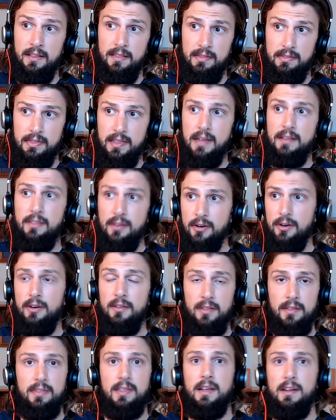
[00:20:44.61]
Then there are
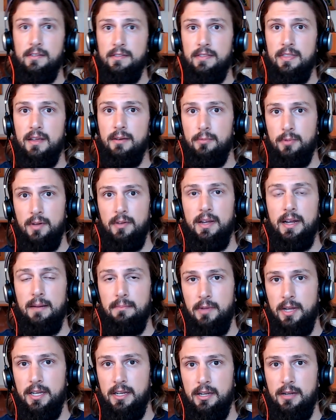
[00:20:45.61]
the things that really I'm like,